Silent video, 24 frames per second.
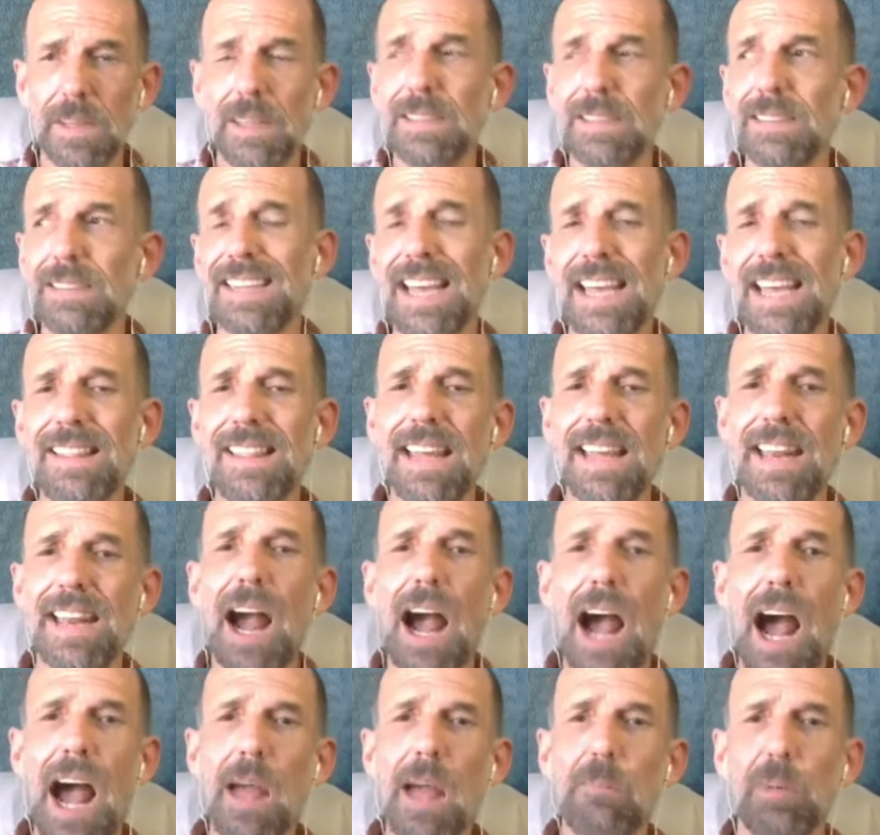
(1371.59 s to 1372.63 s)
to say that
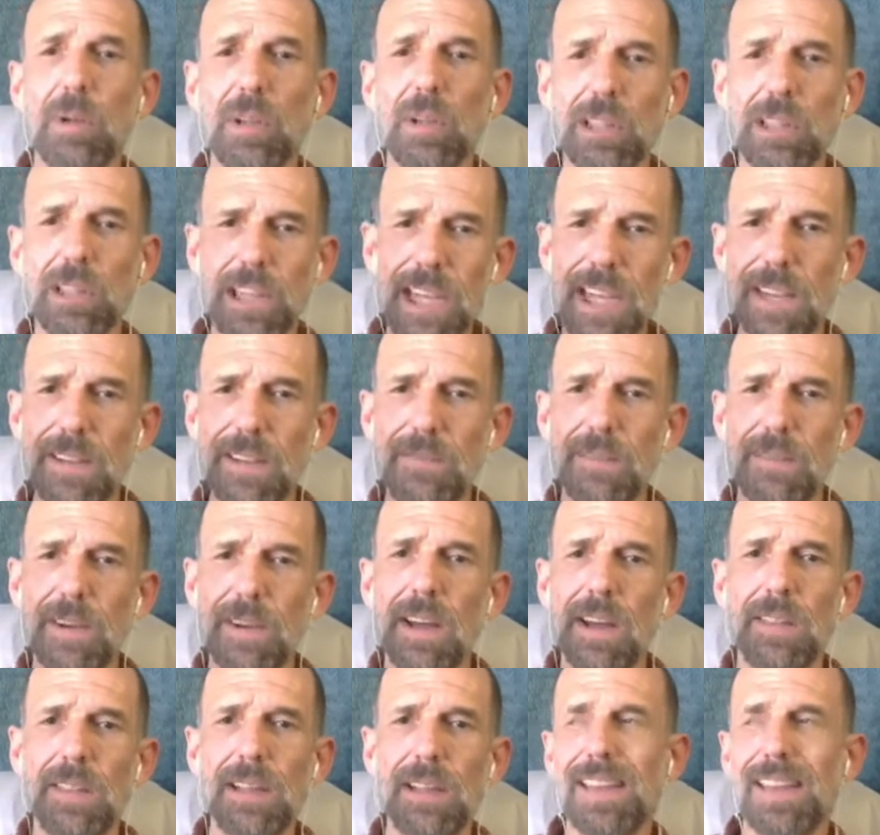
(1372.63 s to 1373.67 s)
I believe
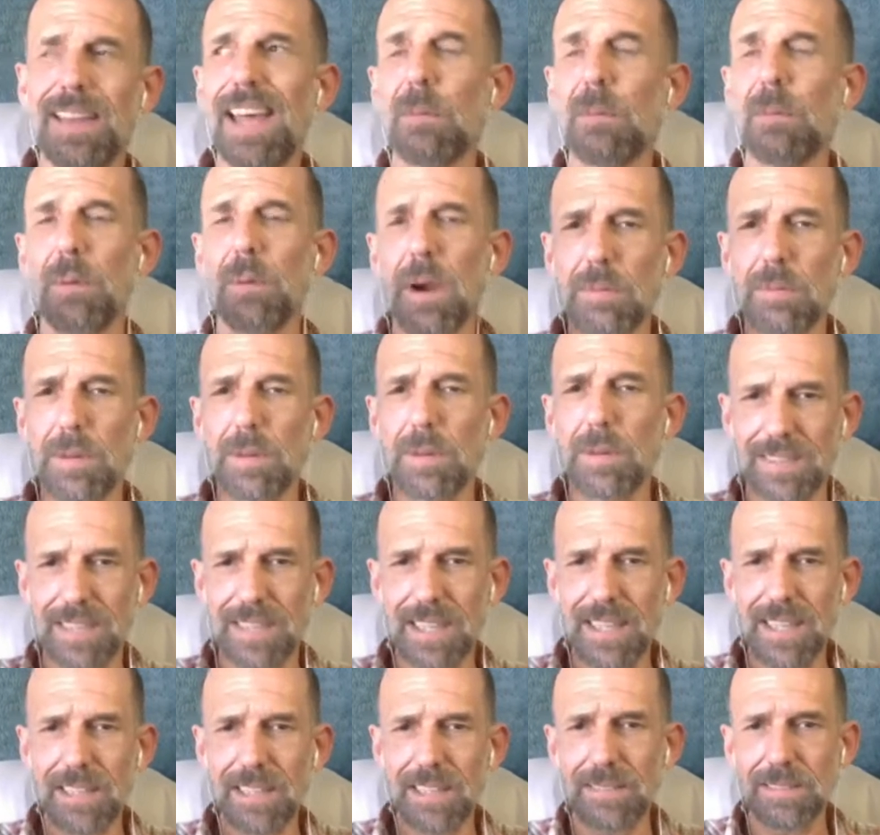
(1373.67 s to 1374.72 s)
that Santa Barbara
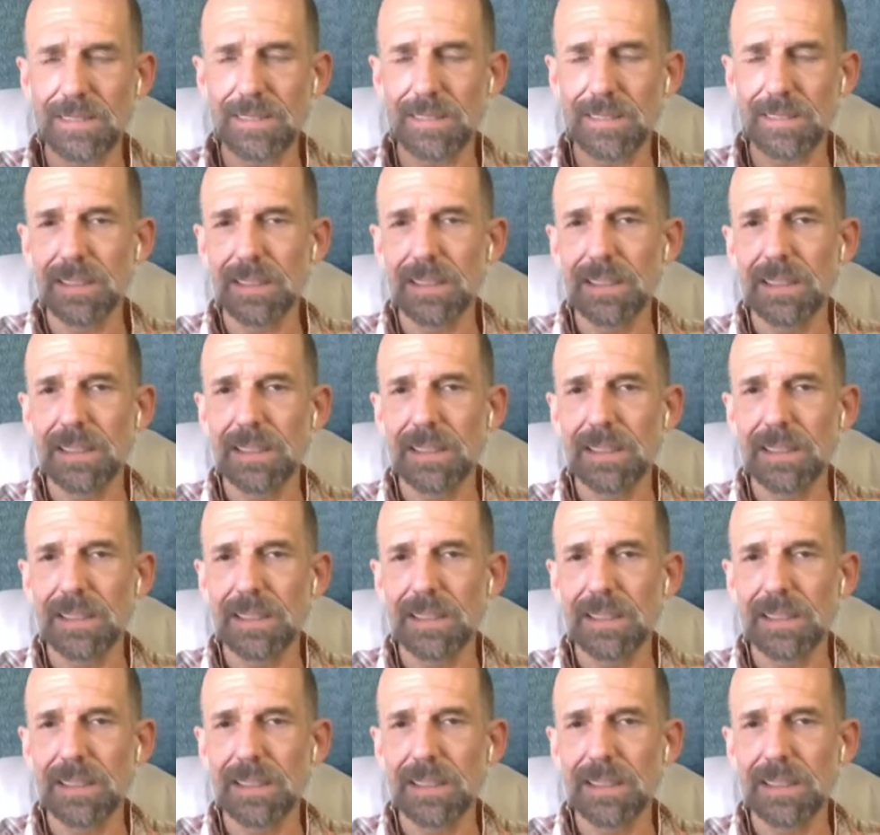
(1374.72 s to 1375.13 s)
exists,